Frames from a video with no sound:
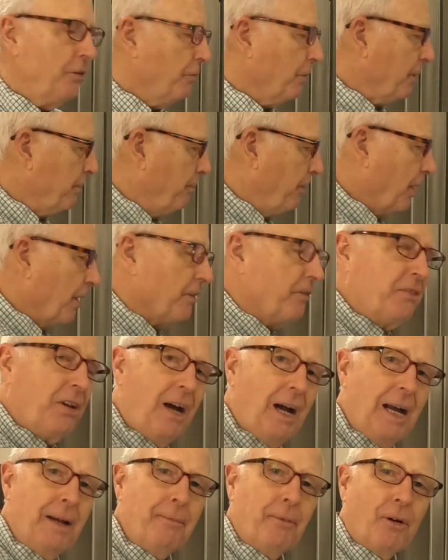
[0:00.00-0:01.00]
we put a
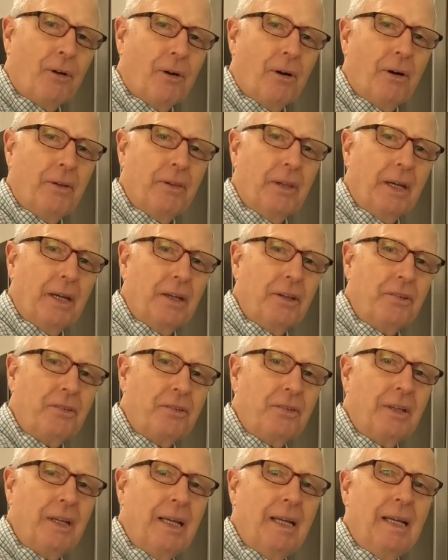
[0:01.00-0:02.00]
timer on
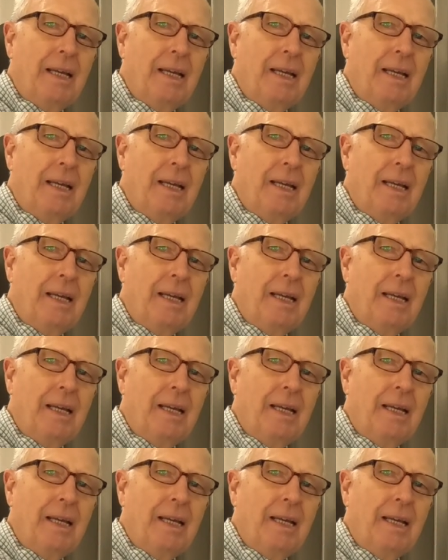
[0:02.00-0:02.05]
this,